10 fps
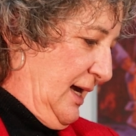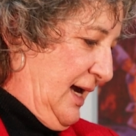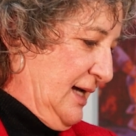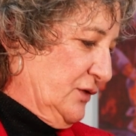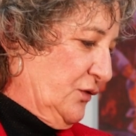
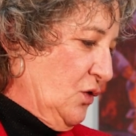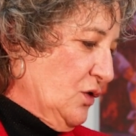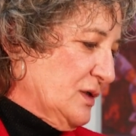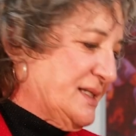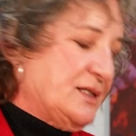And of
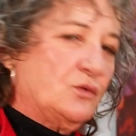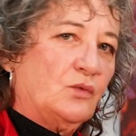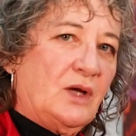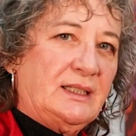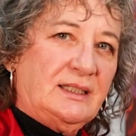course,
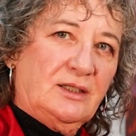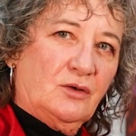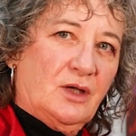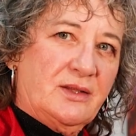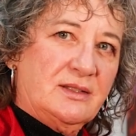right
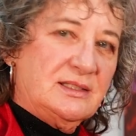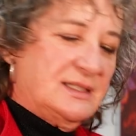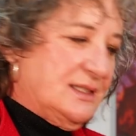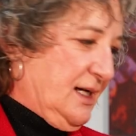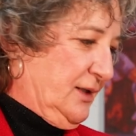here on this
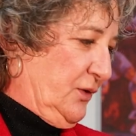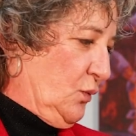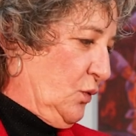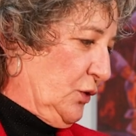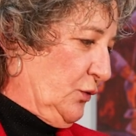side of
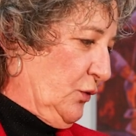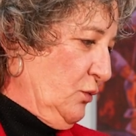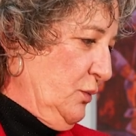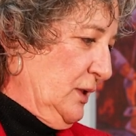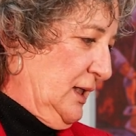the
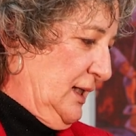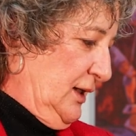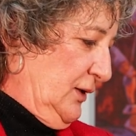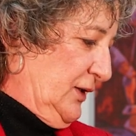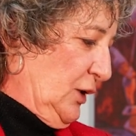wardrobe,
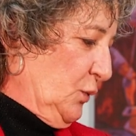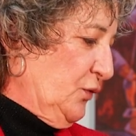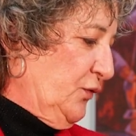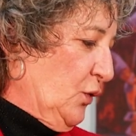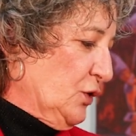there
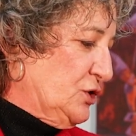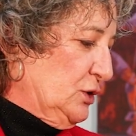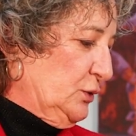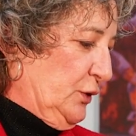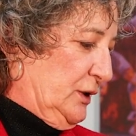were 4
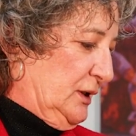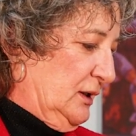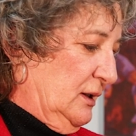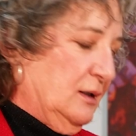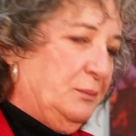
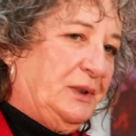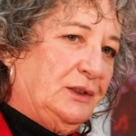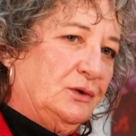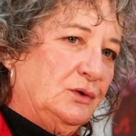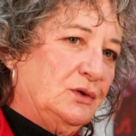children,
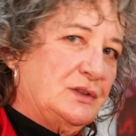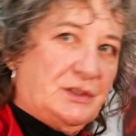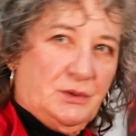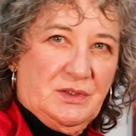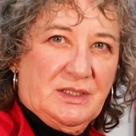Peter,
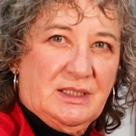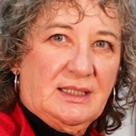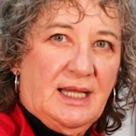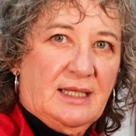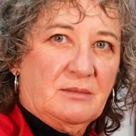
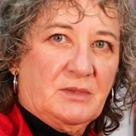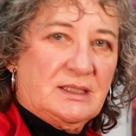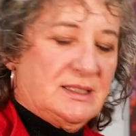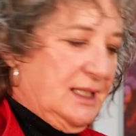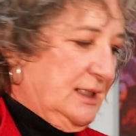Susan,
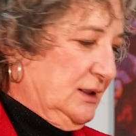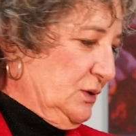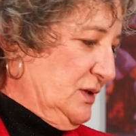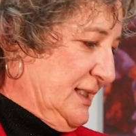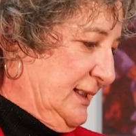Edmund, and
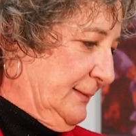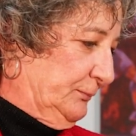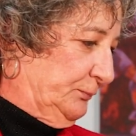Lucy,